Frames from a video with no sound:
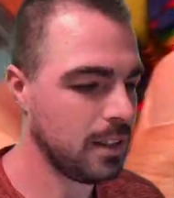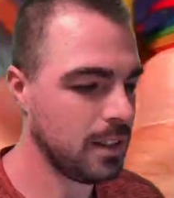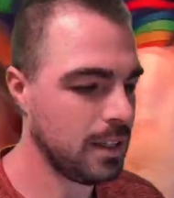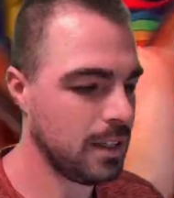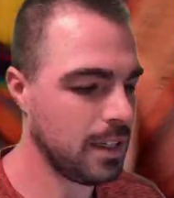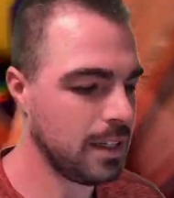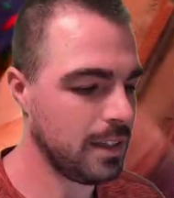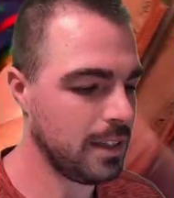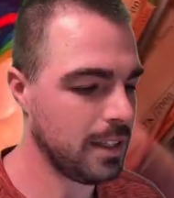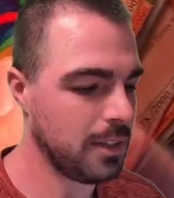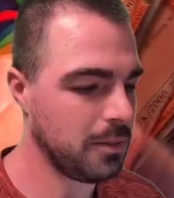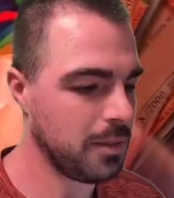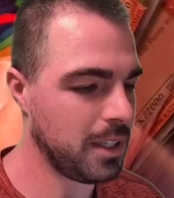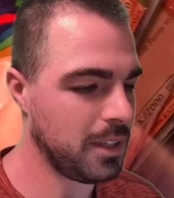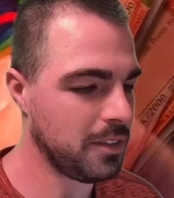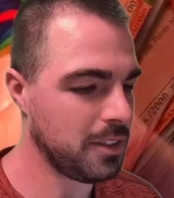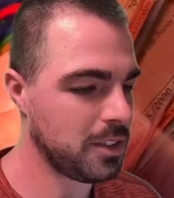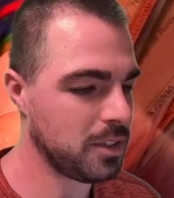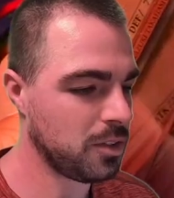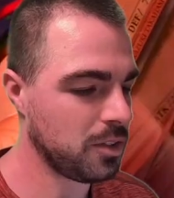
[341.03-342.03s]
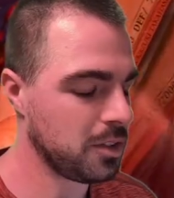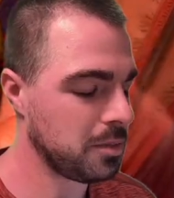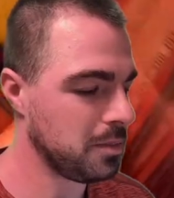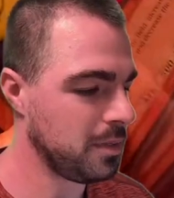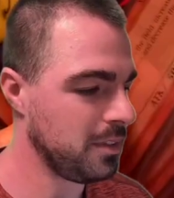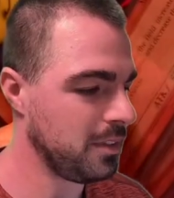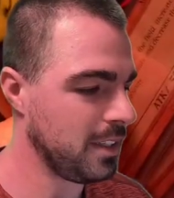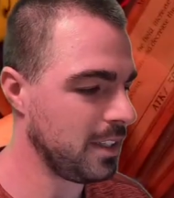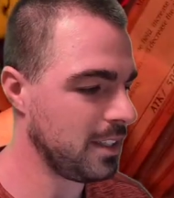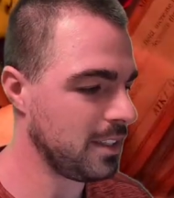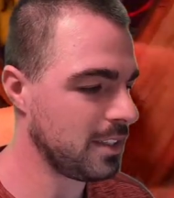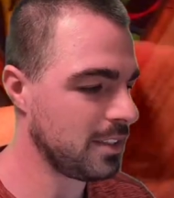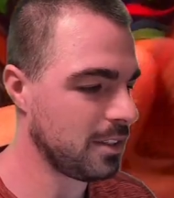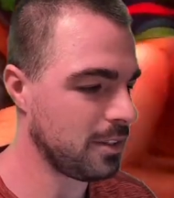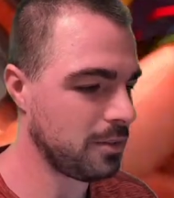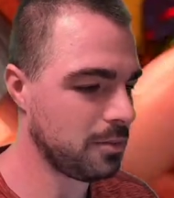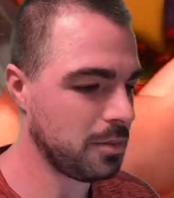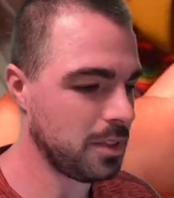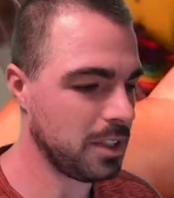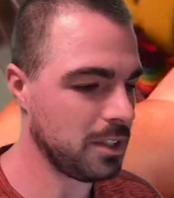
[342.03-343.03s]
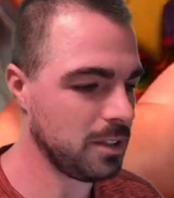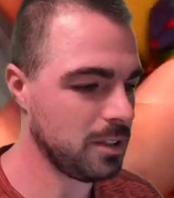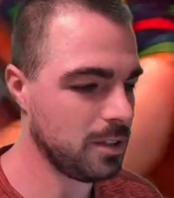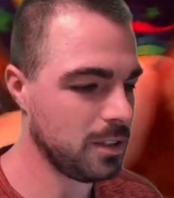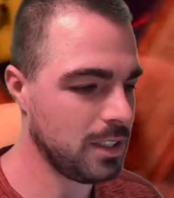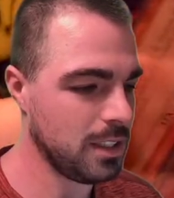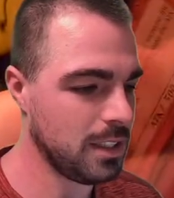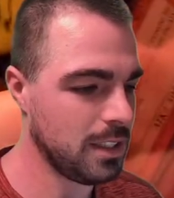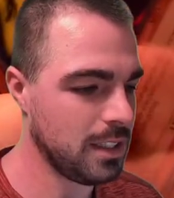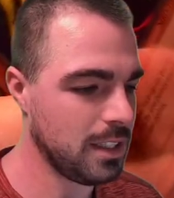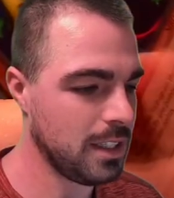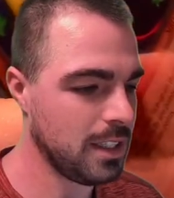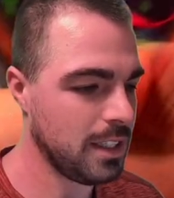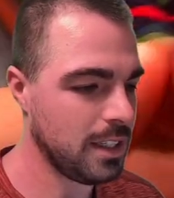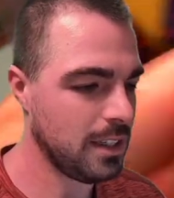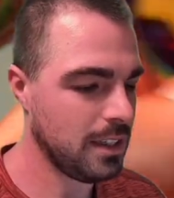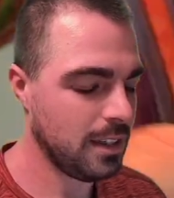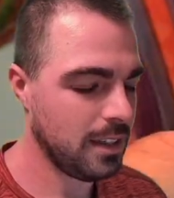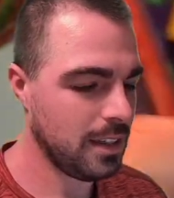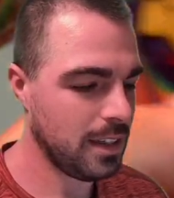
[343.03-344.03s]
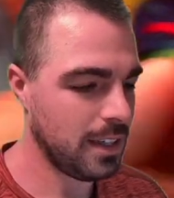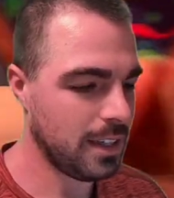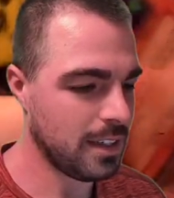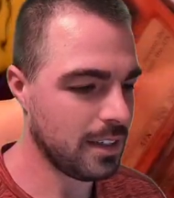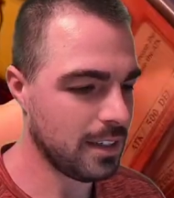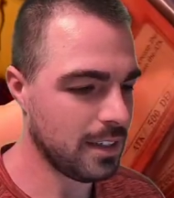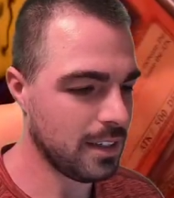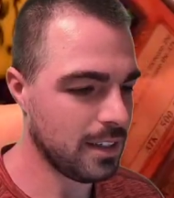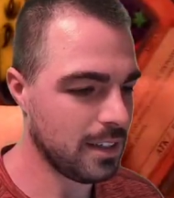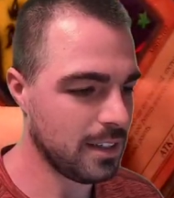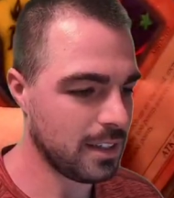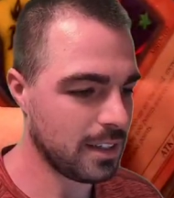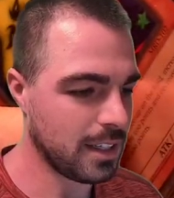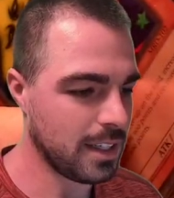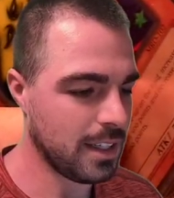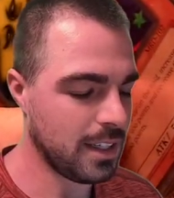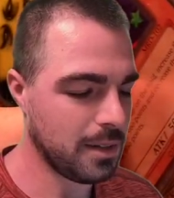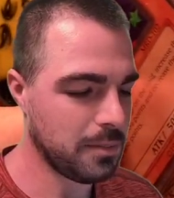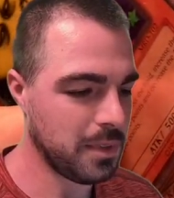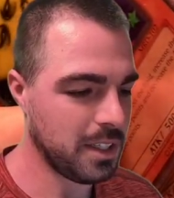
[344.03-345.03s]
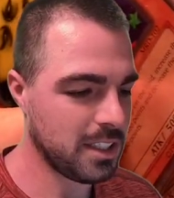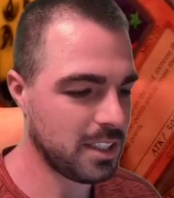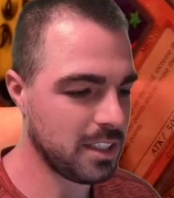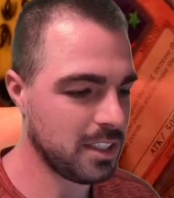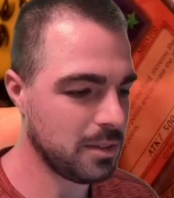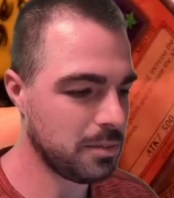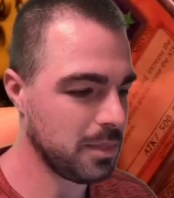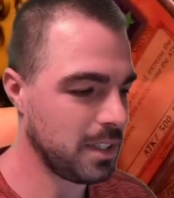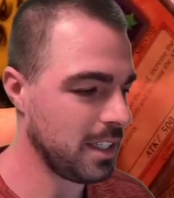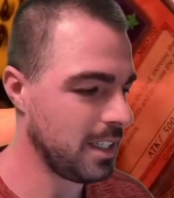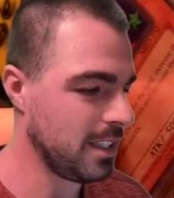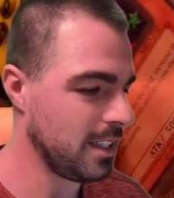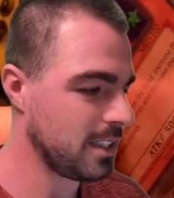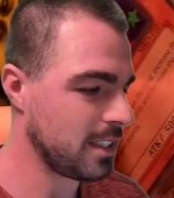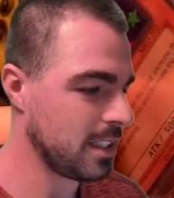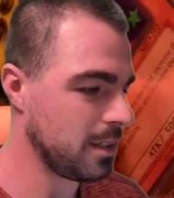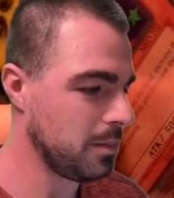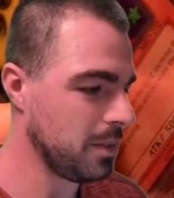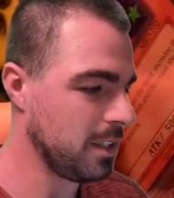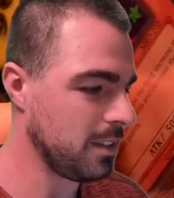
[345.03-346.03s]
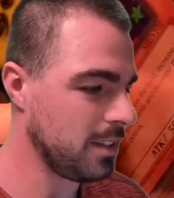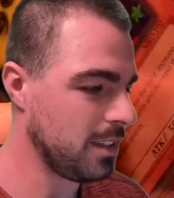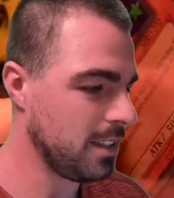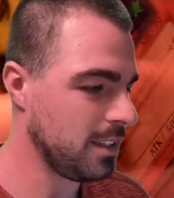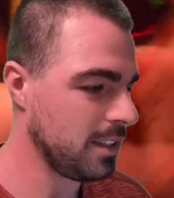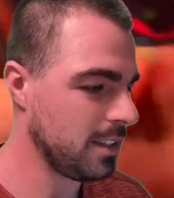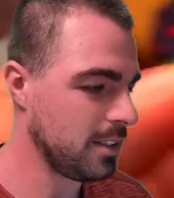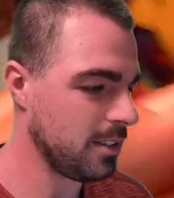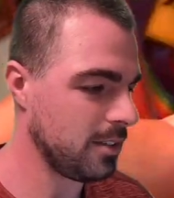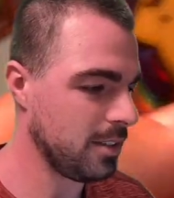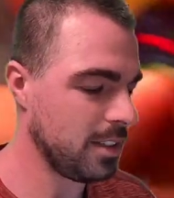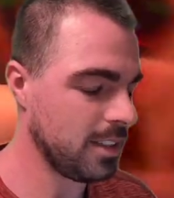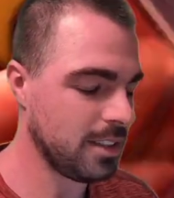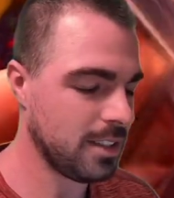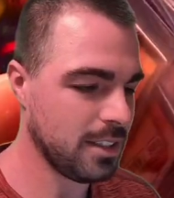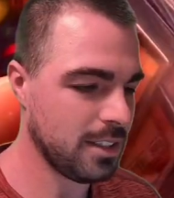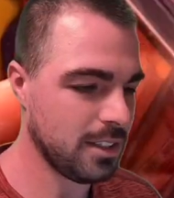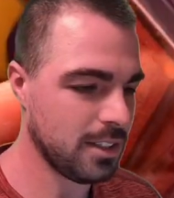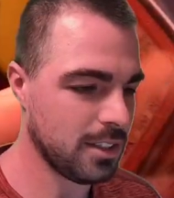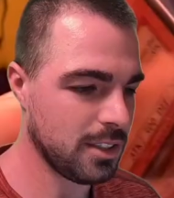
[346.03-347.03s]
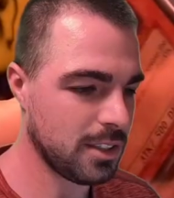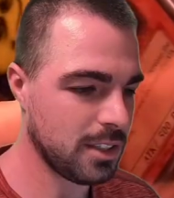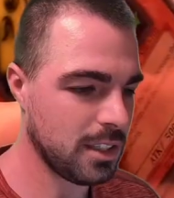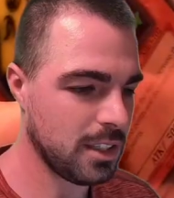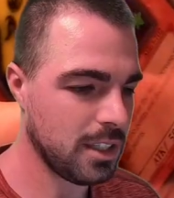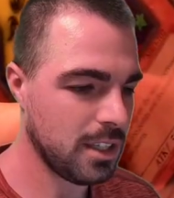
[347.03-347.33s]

And then we have a Swordsman Landstar from LON, and a guy messaged me asking about this, so this is